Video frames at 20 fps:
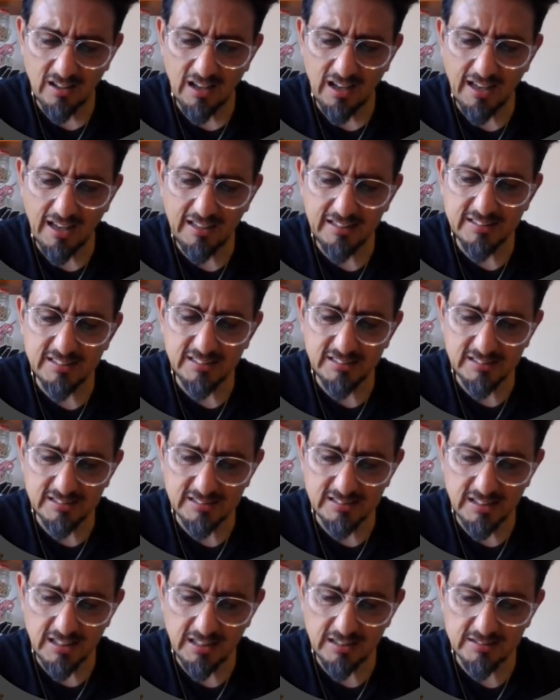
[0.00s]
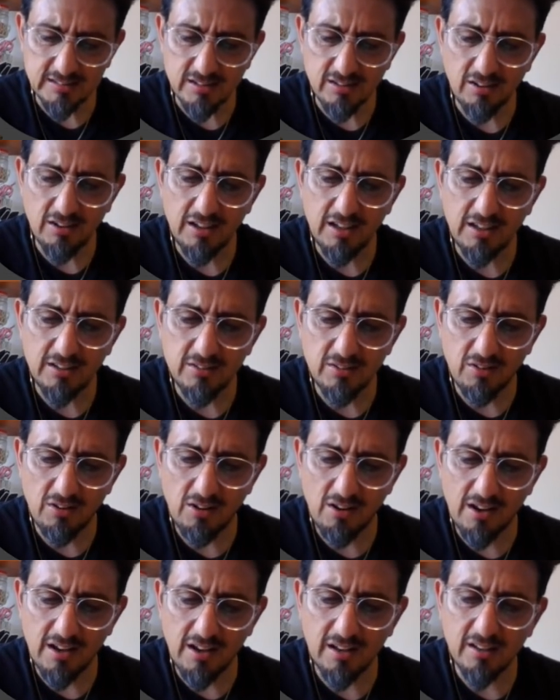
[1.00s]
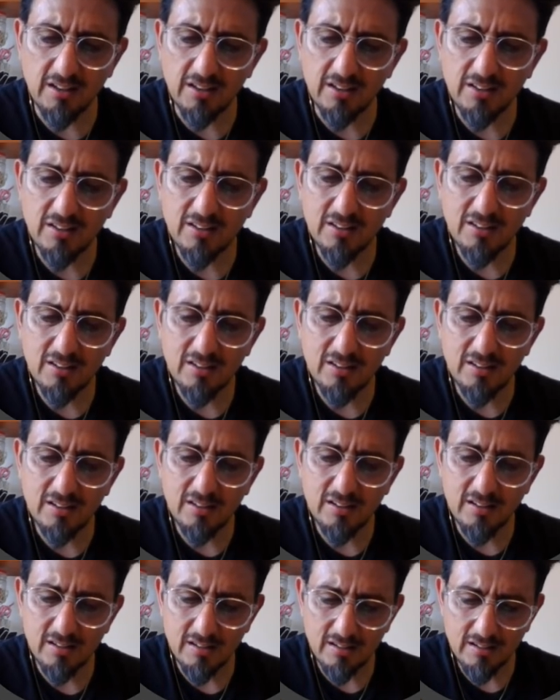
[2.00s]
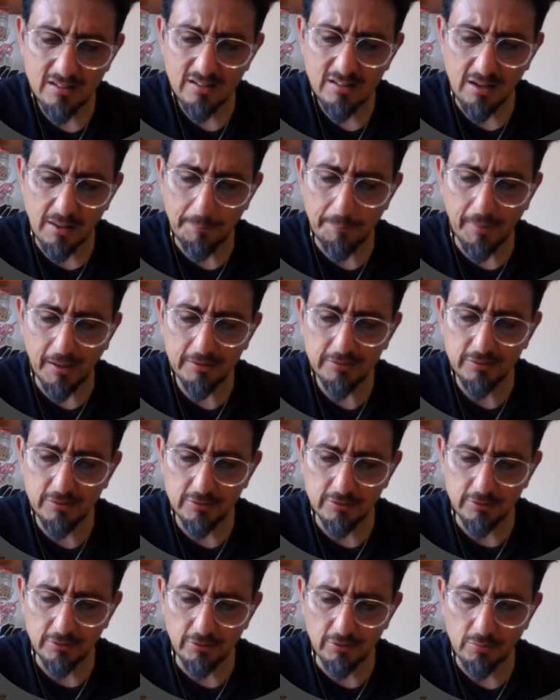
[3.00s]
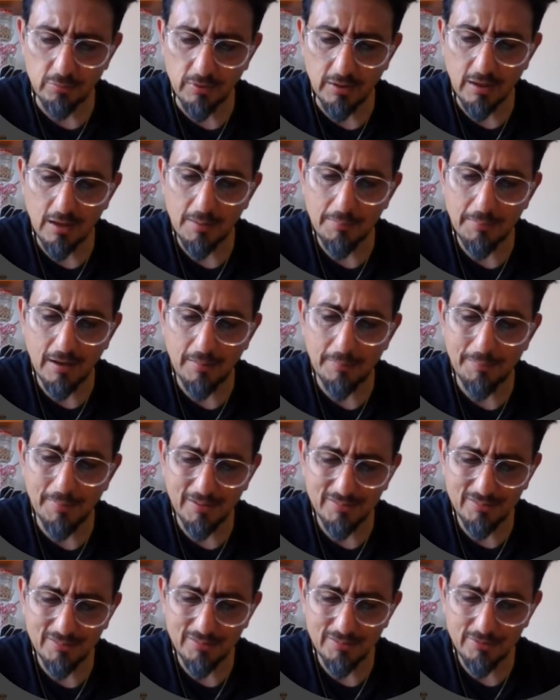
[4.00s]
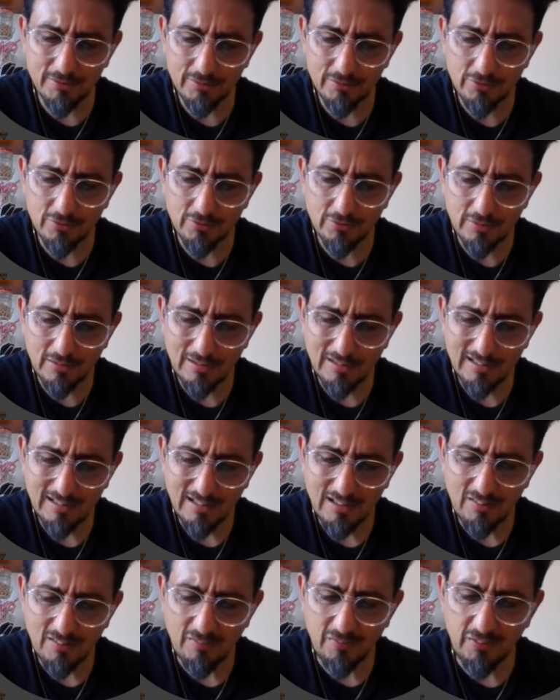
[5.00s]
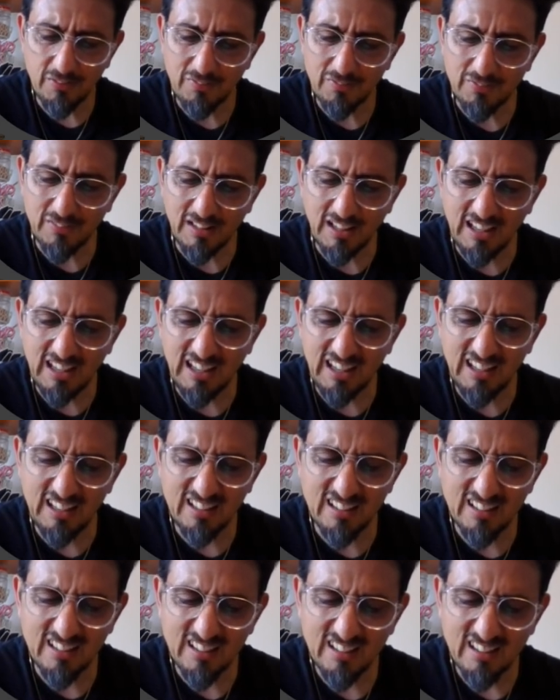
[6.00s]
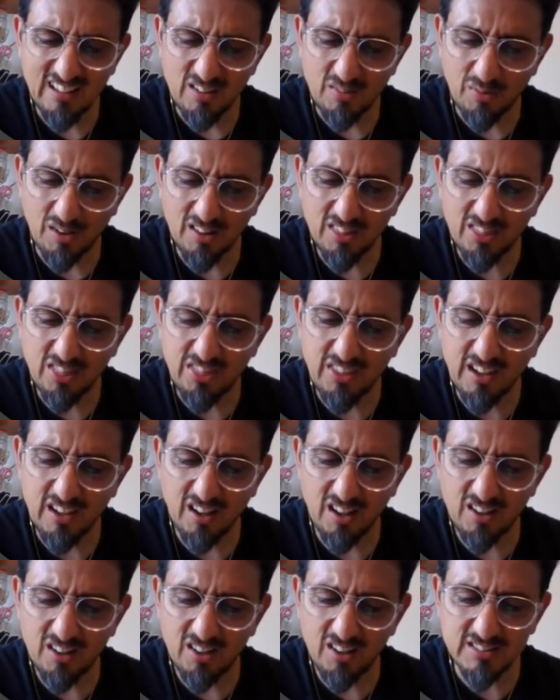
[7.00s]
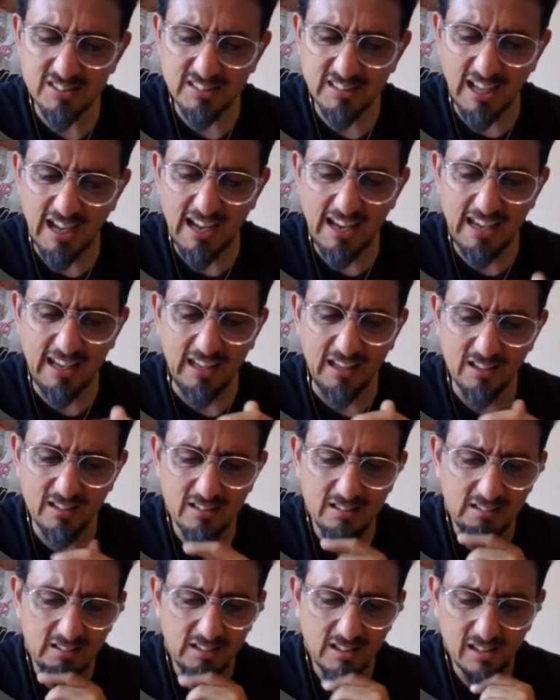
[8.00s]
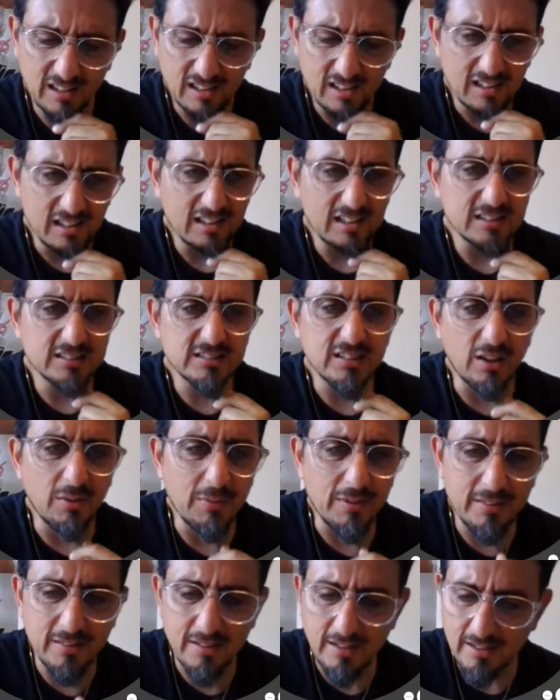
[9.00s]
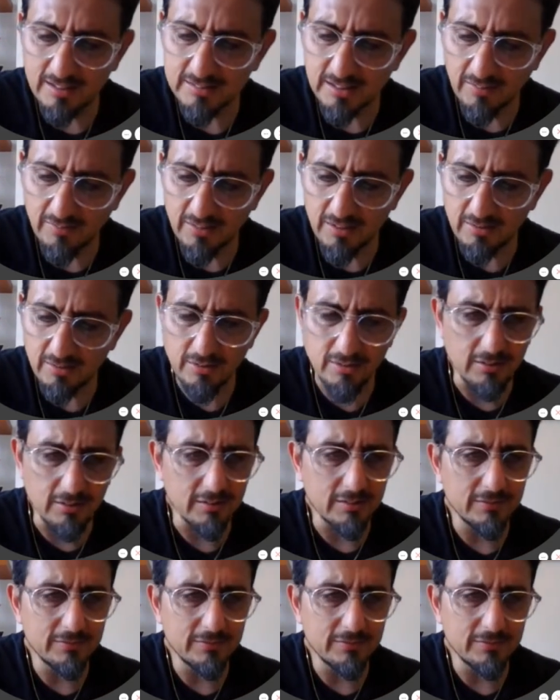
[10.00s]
86, 39. Abundance, we care about abundance. 15. One thing I learned today. Let's go in there, let's have a look at it.